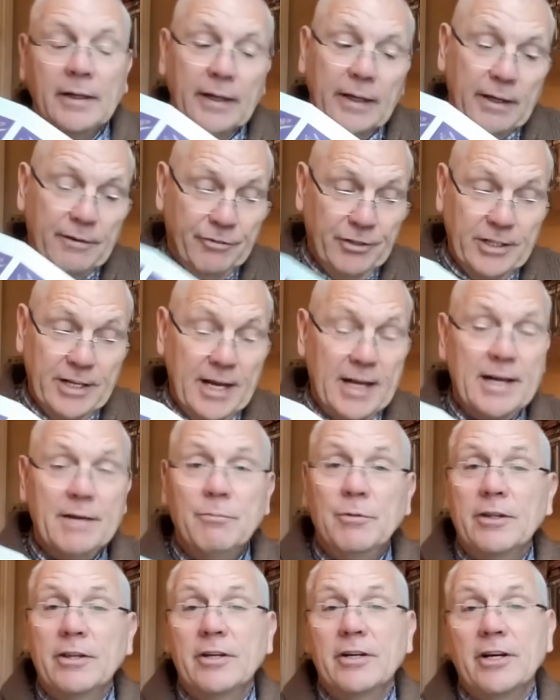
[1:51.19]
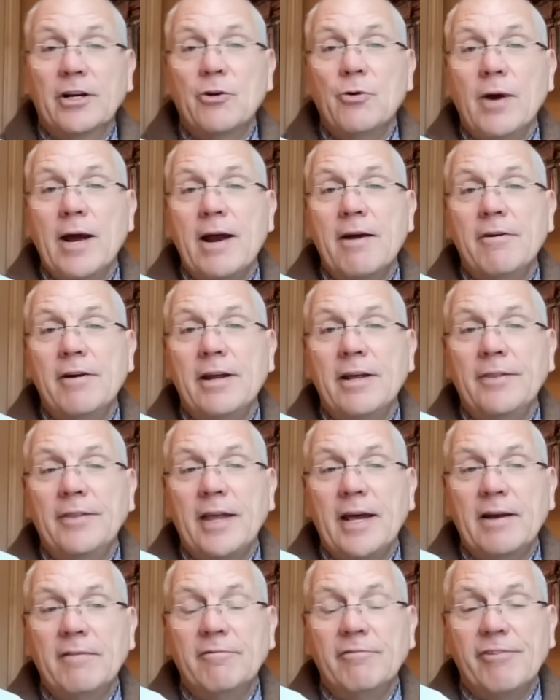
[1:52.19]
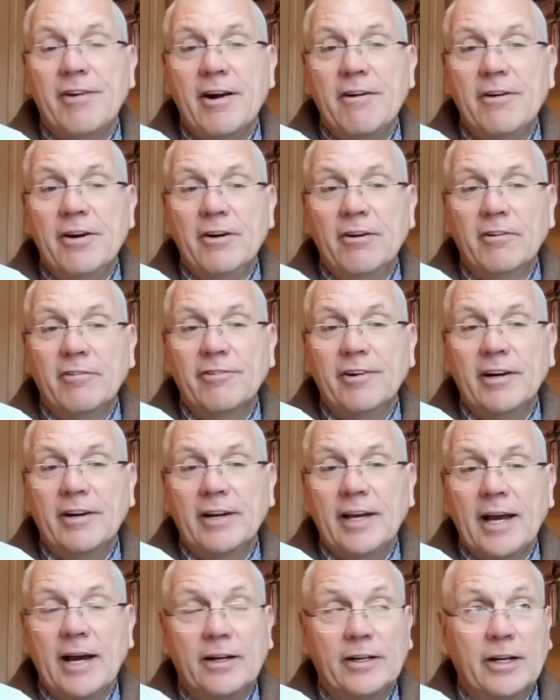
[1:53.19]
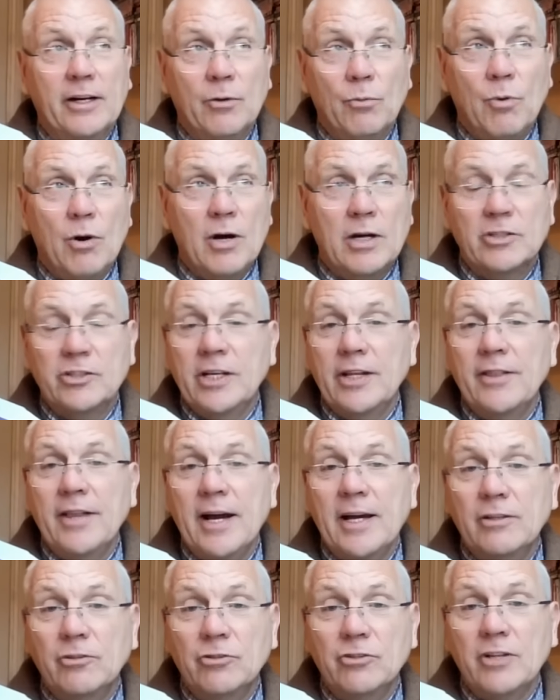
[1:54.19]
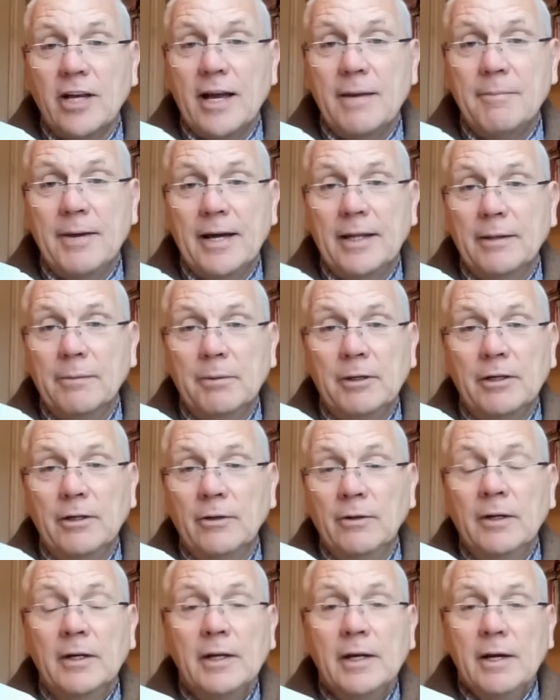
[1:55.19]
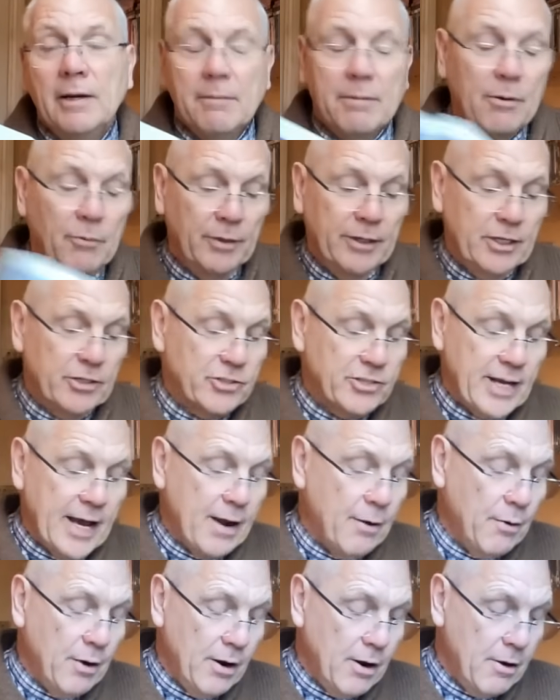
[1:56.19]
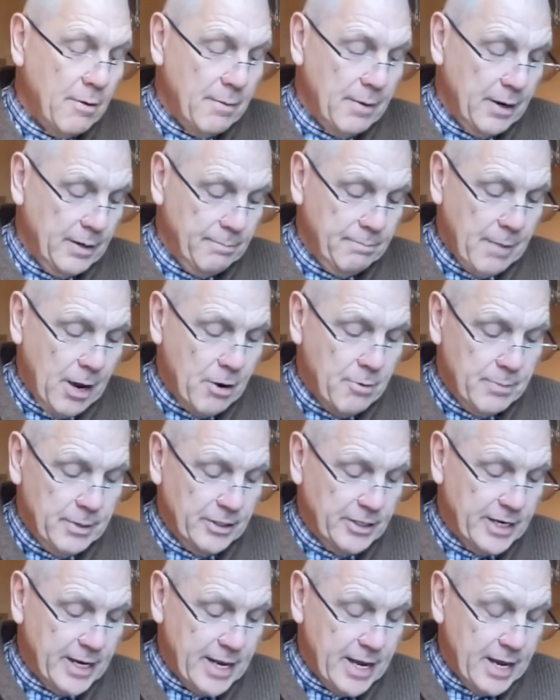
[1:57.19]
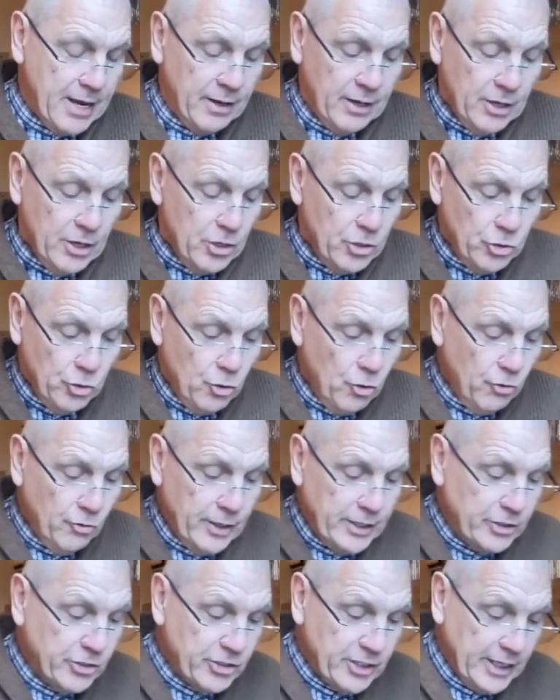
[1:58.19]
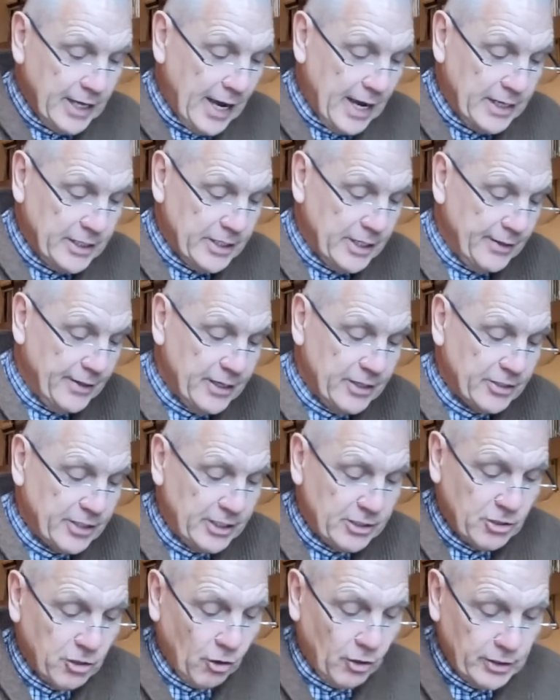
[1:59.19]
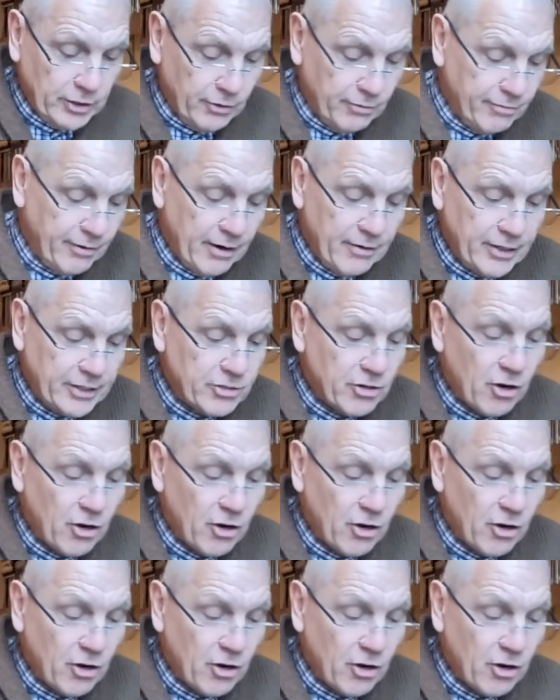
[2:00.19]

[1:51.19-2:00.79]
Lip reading: If you're dealing with an Aquarian, then fair enough. Okay, I don't know why I said that. Just came out of the blue. But with this Tower moment here, you're instigating this. It's like you're very